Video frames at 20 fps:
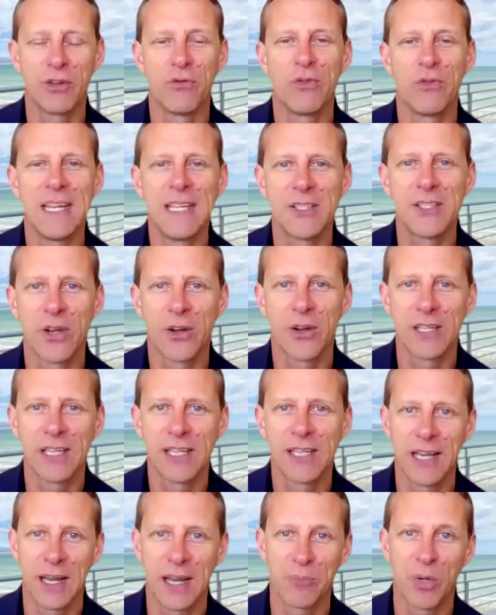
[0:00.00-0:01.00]
the
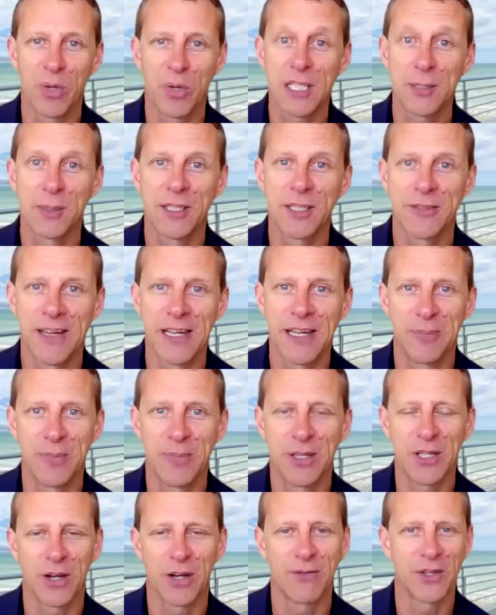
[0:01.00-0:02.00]
rezoning and possible
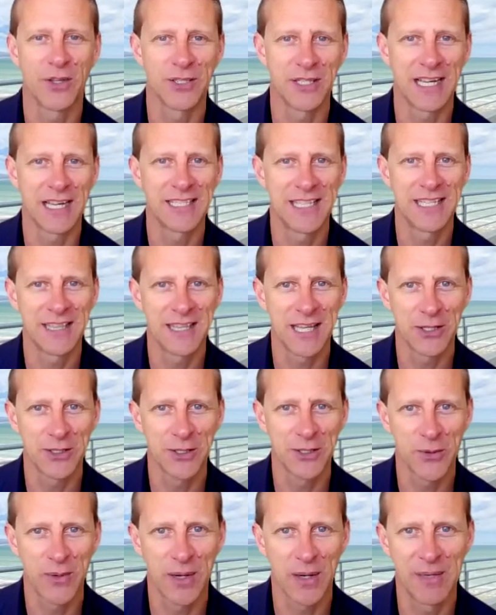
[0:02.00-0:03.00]
development of those
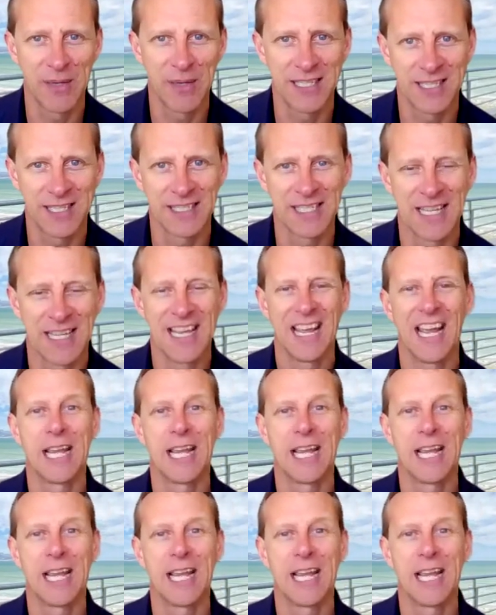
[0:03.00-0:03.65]
19,000 square meters.